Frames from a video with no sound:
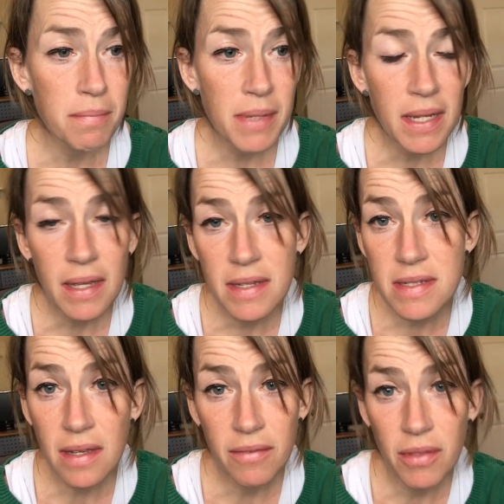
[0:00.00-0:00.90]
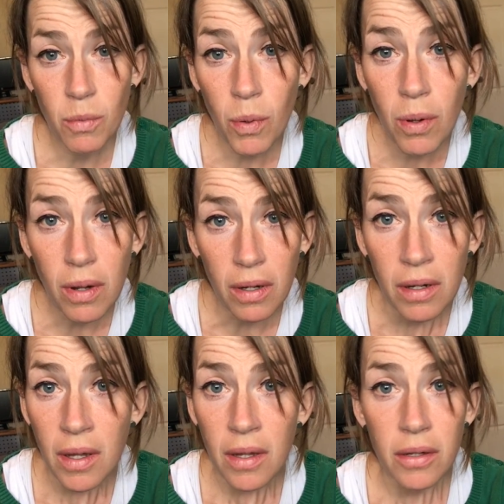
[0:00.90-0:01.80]
because of the war.
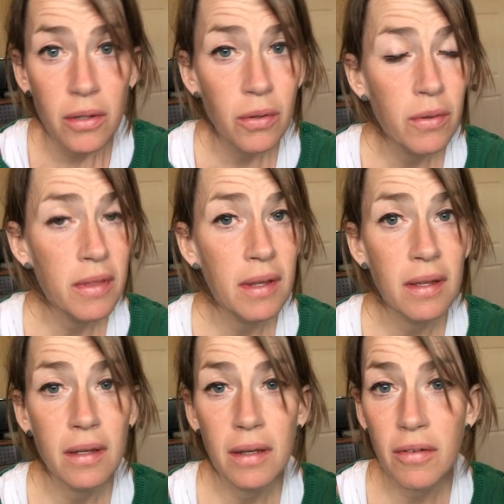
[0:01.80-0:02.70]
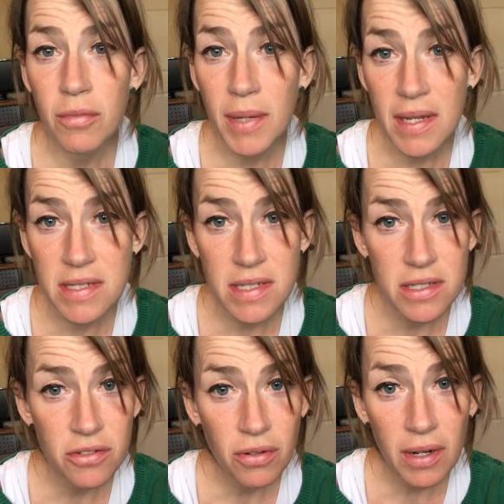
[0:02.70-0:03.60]
You know, the government has
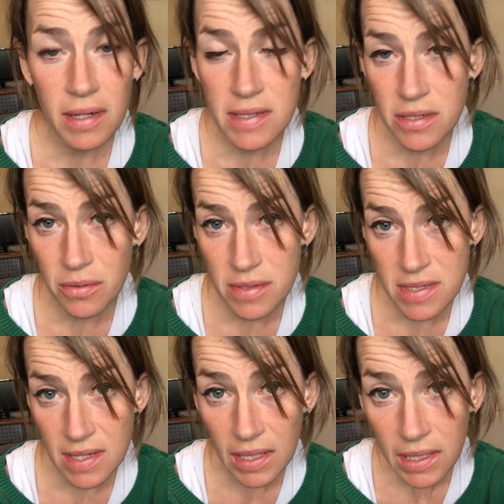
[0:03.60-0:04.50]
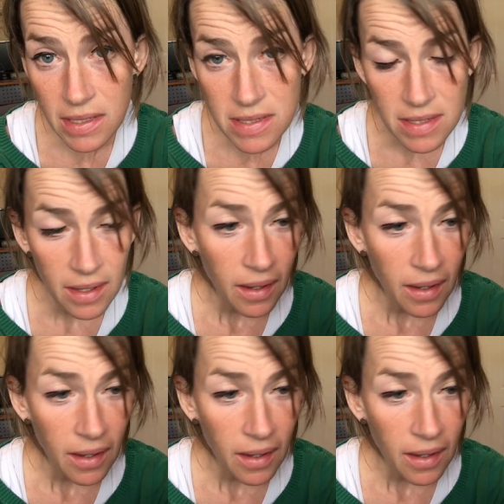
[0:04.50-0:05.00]
destroyed its own cities.